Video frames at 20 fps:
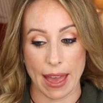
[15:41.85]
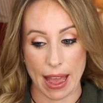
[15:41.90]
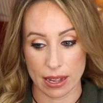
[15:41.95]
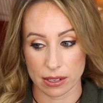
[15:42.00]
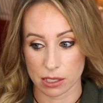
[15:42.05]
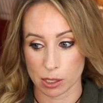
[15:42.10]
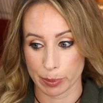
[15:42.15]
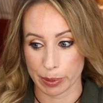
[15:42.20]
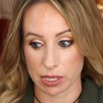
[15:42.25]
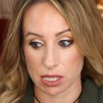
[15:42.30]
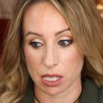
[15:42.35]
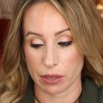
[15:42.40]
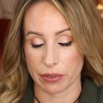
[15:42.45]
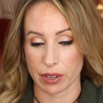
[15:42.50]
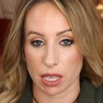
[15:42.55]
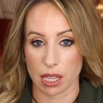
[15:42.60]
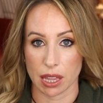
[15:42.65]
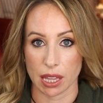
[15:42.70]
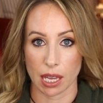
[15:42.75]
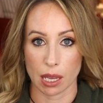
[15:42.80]
that
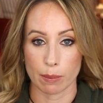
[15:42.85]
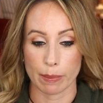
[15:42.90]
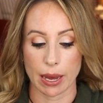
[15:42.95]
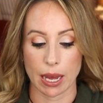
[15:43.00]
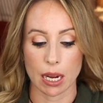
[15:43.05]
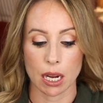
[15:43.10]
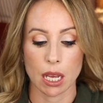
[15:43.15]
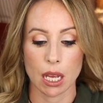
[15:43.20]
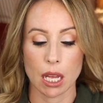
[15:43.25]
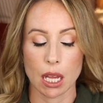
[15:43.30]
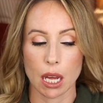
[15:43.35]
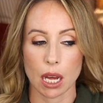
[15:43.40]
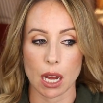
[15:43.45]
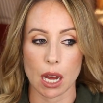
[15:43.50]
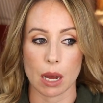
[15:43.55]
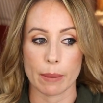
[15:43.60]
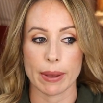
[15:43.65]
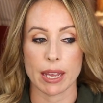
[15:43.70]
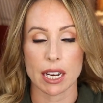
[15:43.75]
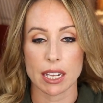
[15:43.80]
specific thing, but
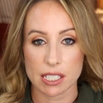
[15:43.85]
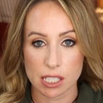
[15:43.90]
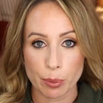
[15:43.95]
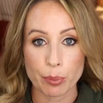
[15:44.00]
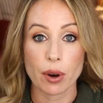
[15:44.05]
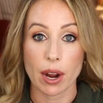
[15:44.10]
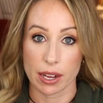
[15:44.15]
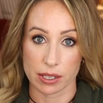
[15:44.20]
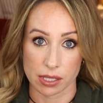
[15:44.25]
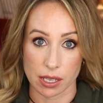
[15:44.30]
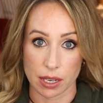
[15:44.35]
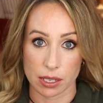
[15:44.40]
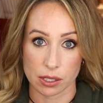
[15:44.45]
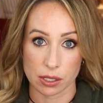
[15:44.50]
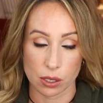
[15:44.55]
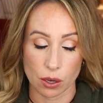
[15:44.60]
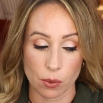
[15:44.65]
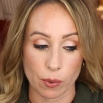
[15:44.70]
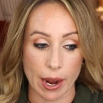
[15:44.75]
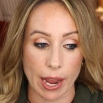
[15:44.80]
um, it is a
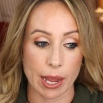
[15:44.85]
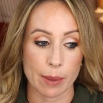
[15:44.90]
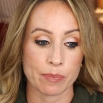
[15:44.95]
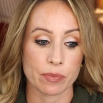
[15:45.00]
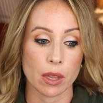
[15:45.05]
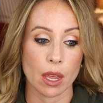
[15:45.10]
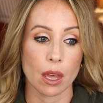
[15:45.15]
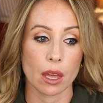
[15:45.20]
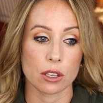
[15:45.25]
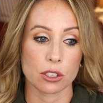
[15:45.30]
process, right?